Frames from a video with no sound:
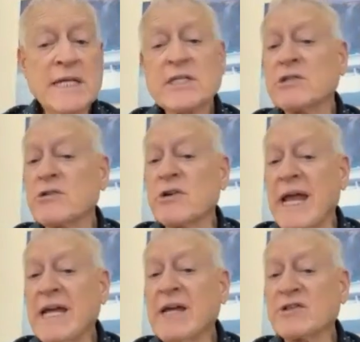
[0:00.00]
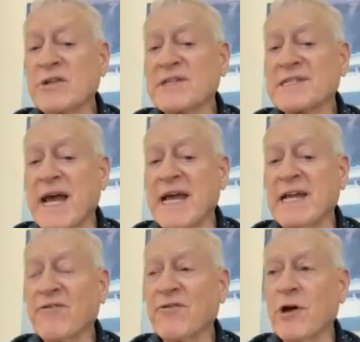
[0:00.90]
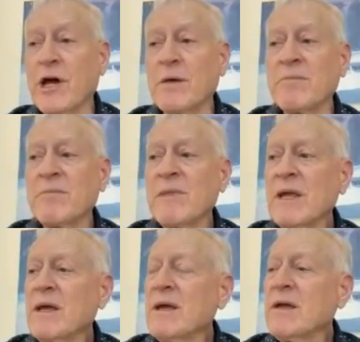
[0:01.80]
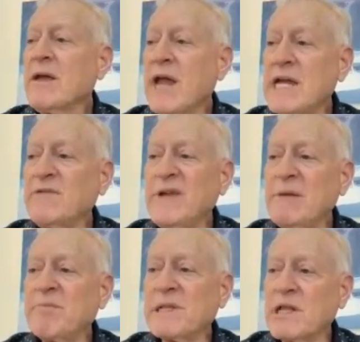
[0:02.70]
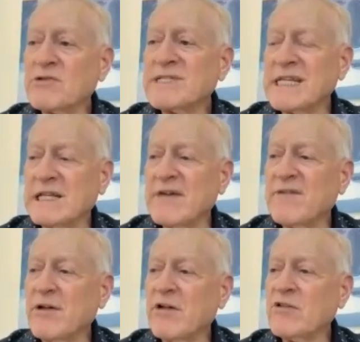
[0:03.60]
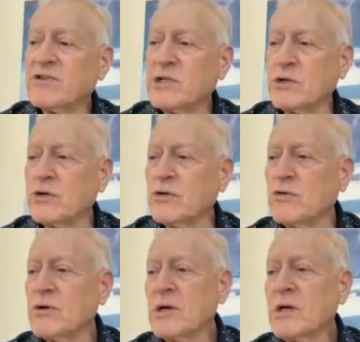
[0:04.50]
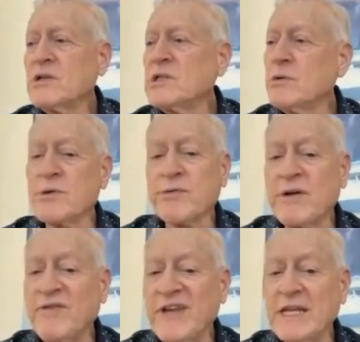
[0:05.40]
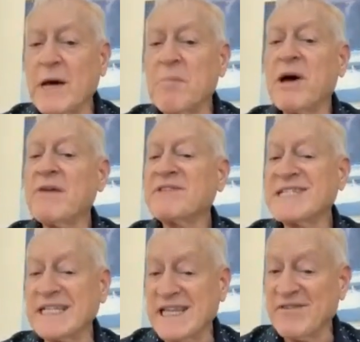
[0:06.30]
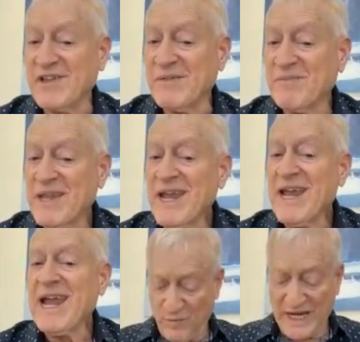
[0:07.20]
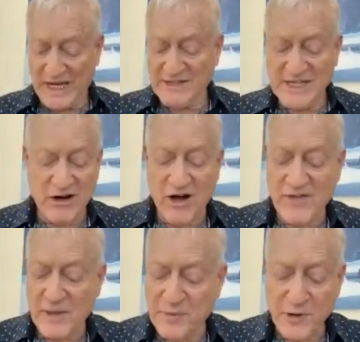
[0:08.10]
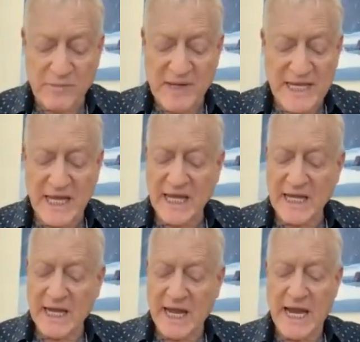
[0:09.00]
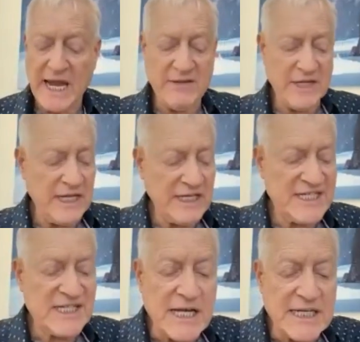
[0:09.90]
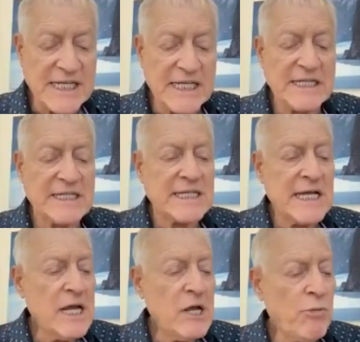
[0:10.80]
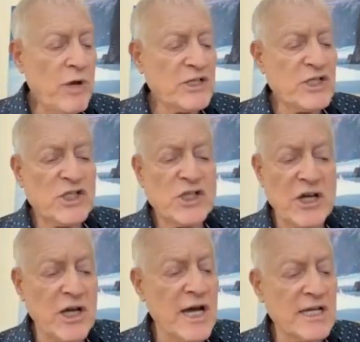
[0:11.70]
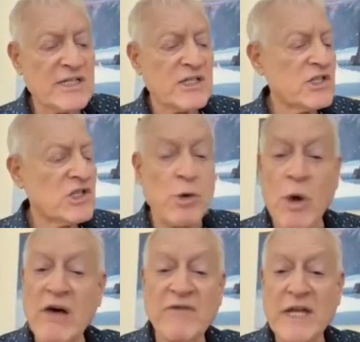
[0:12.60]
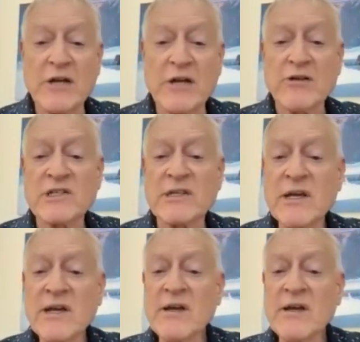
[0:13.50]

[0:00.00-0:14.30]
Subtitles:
600 acres of the site from 8 feet below sea level to 2 or 3 feet above sea level. We did all the permitting and the studies, which took us 12 years